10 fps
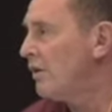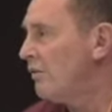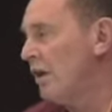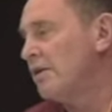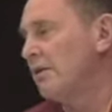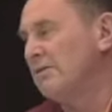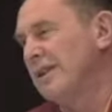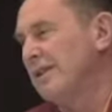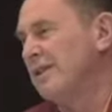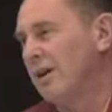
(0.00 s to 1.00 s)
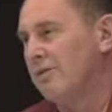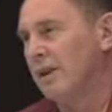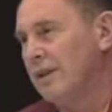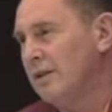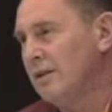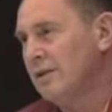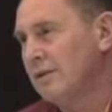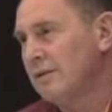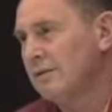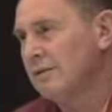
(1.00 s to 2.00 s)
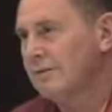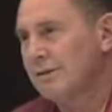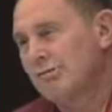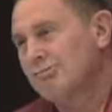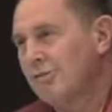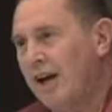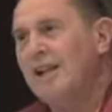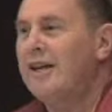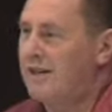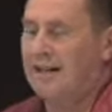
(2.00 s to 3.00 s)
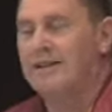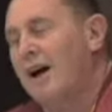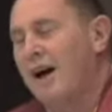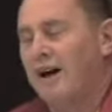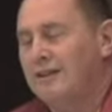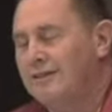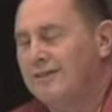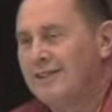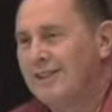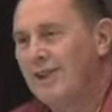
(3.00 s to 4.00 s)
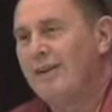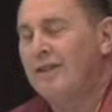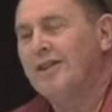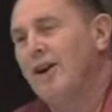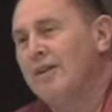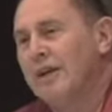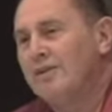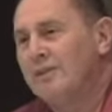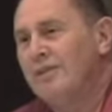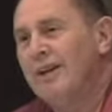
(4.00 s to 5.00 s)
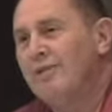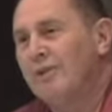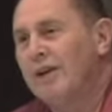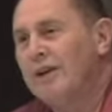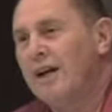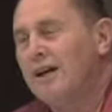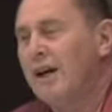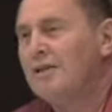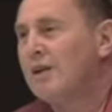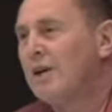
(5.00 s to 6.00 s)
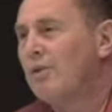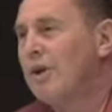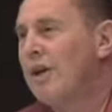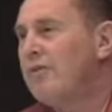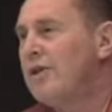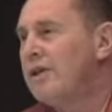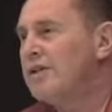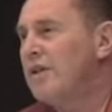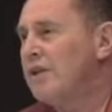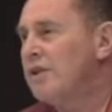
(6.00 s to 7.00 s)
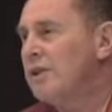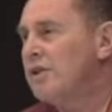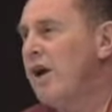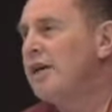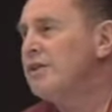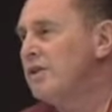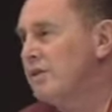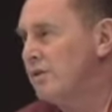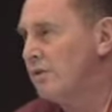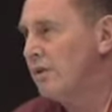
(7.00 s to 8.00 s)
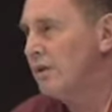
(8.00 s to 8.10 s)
well, I don't really love it. I like it a lot. No, I mean, whatever, right? Whatever it is that you're attracted to.